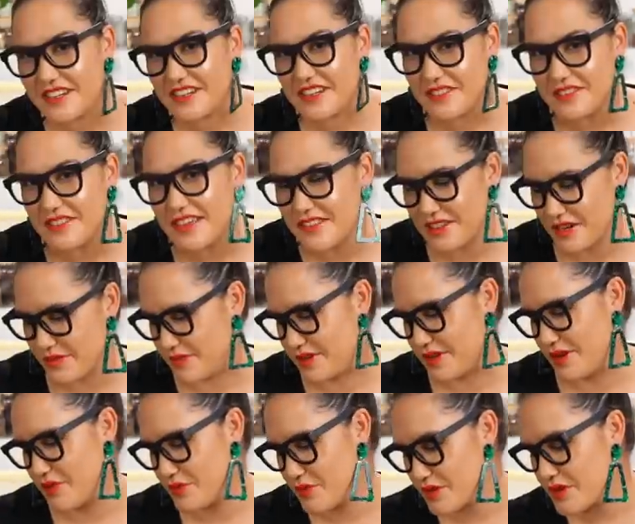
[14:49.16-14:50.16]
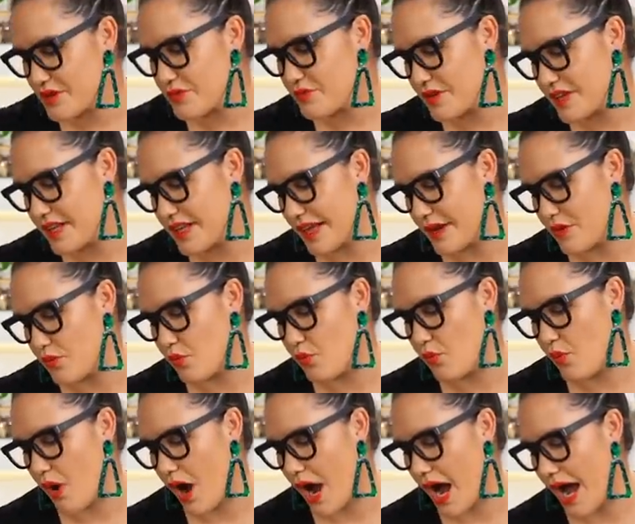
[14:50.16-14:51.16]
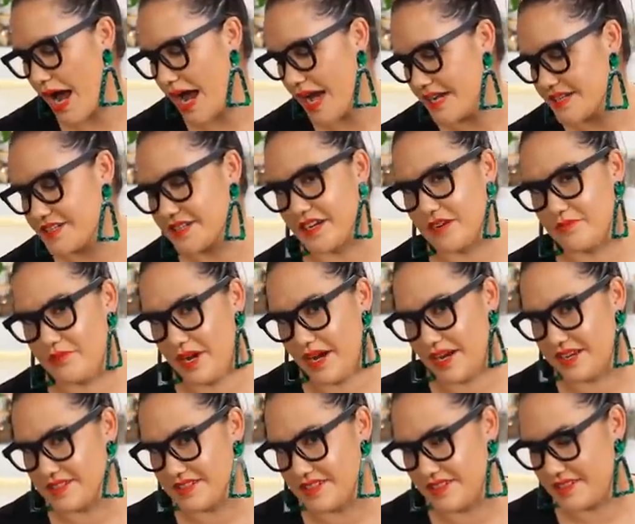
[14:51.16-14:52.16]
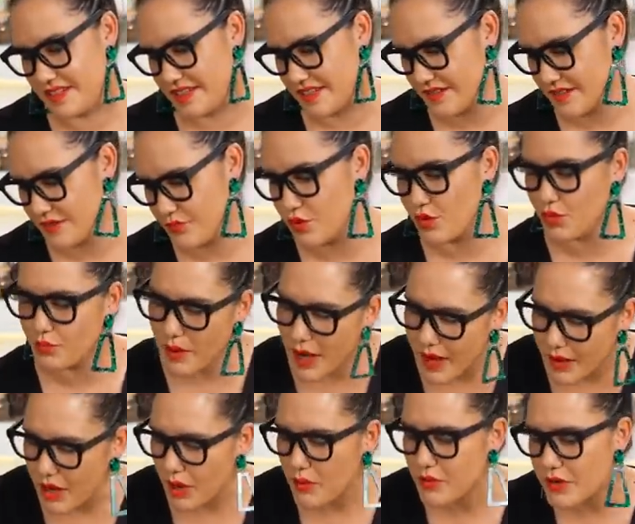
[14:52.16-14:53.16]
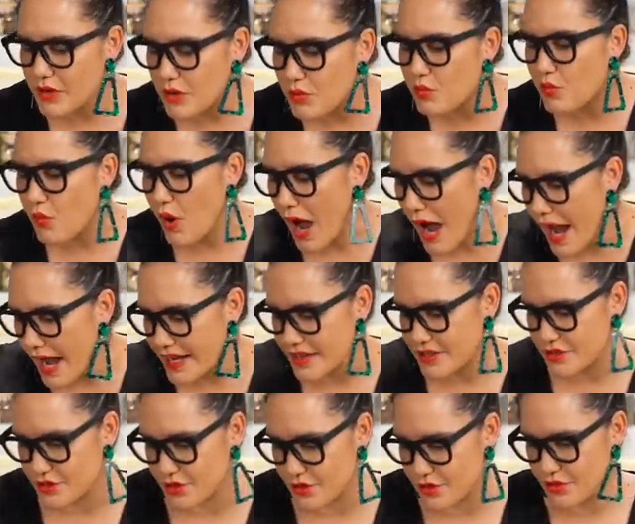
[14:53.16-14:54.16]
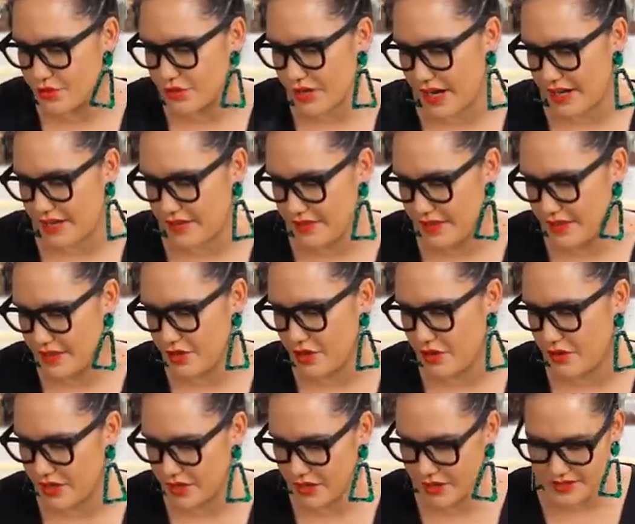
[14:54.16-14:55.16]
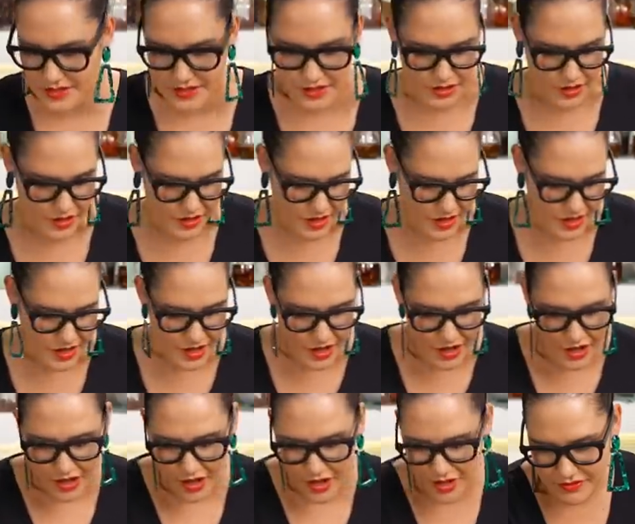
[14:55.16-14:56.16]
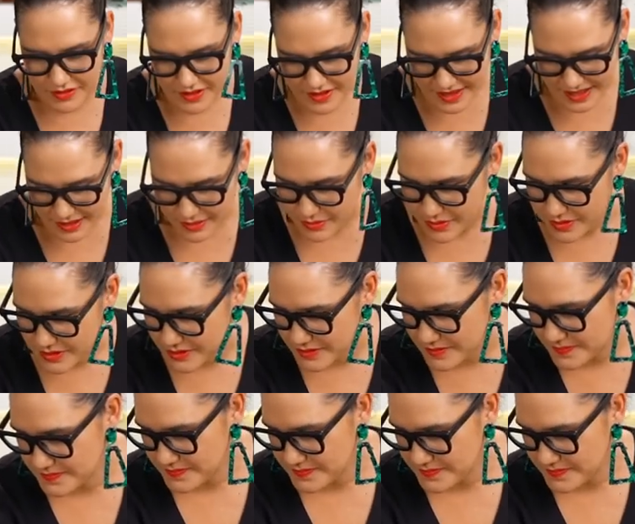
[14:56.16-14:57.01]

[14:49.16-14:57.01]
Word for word: kind of thing that I wanted. I wanted a really like wide kind of pasta thing. Well, I wanted a wide noodle kind of thing going on. So hopefully that will